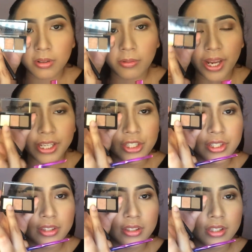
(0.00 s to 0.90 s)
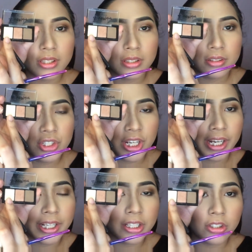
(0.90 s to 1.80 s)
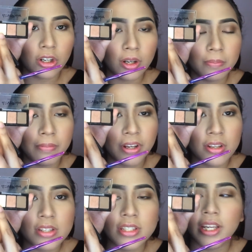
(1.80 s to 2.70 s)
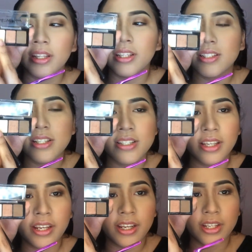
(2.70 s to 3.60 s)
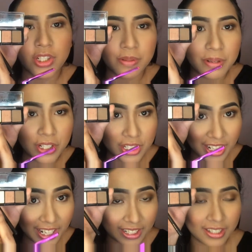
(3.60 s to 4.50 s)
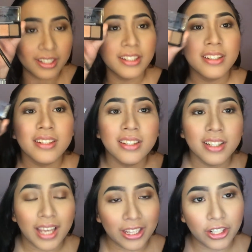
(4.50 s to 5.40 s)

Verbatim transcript: white shade na to, because this is a shimmery shade. Ito